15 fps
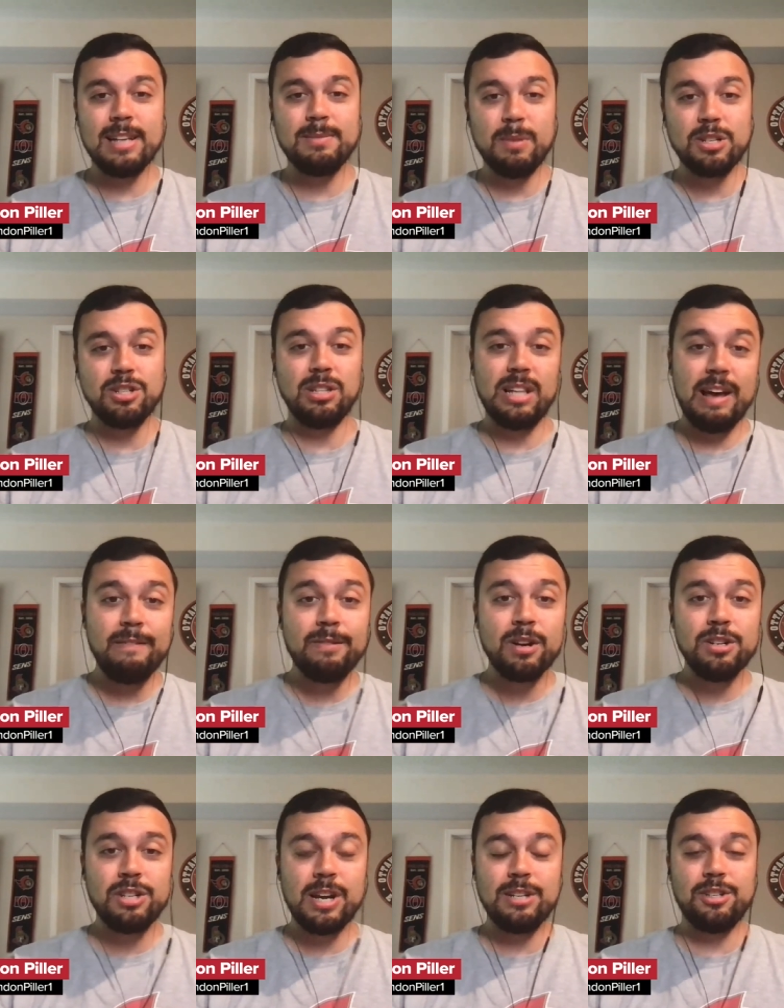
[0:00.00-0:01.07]
as much
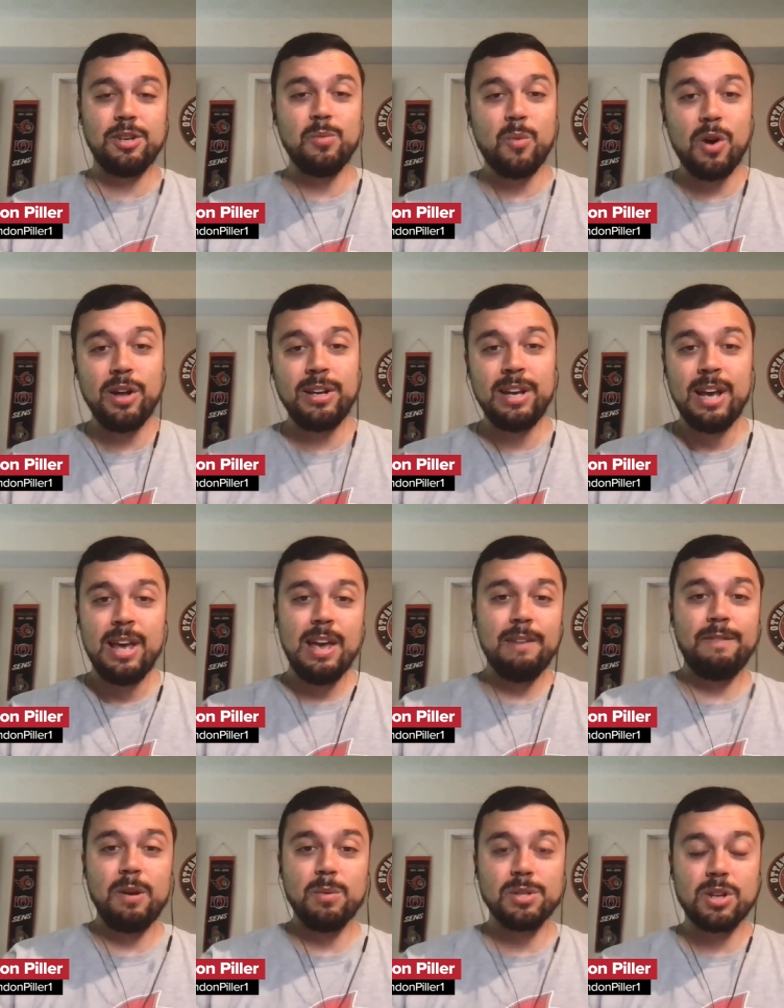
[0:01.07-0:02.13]
leverage as he would
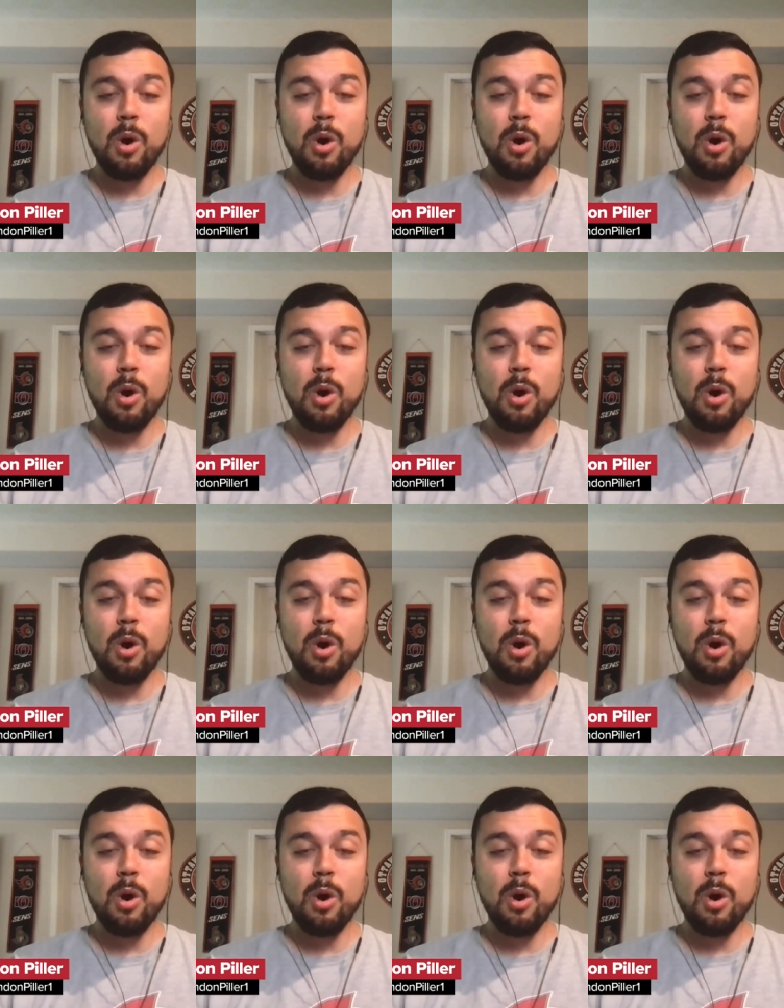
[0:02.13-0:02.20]
if he was